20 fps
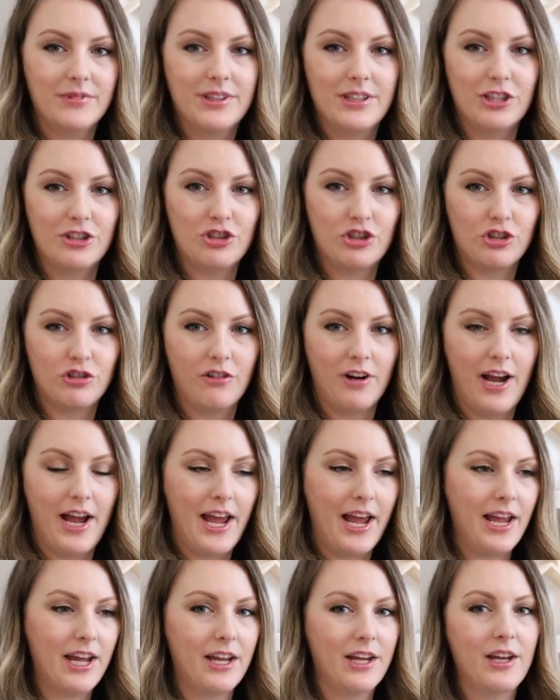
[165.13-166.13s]
the
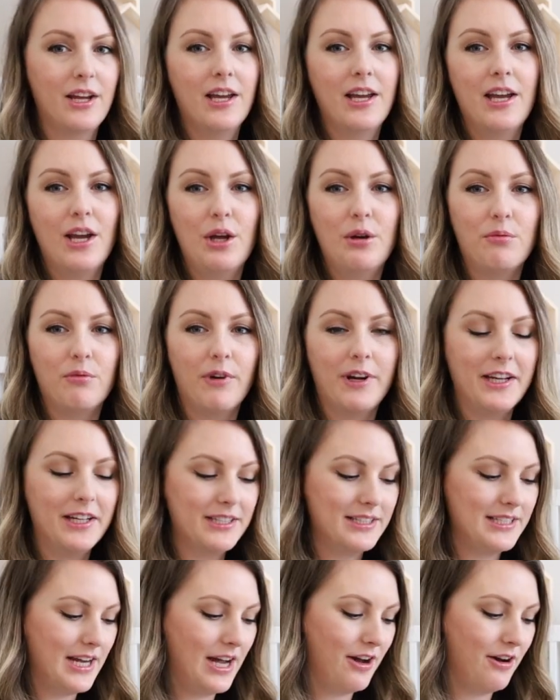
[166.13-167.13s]
tray and bring
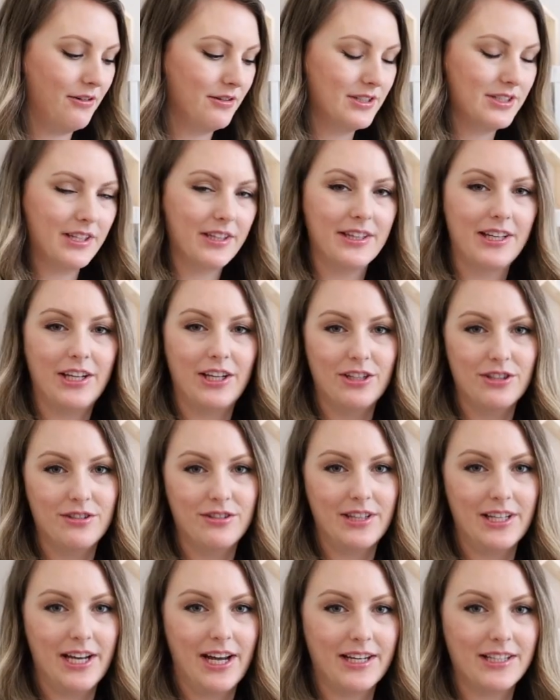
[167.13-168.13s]
it down so that they can do
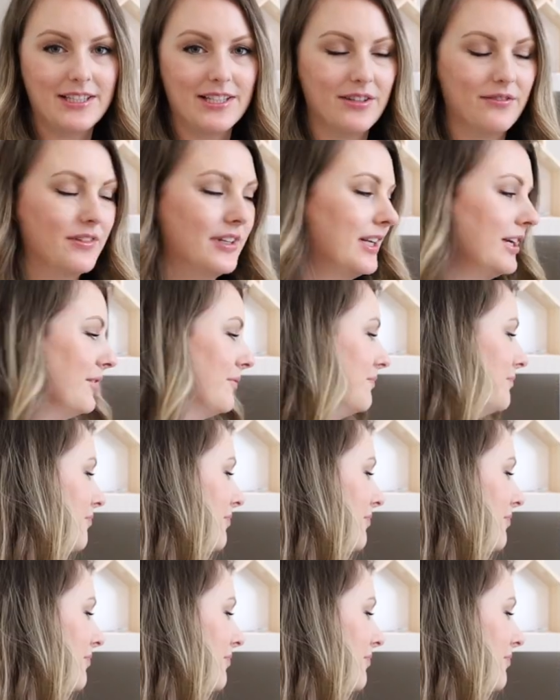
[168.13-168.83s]
the activity.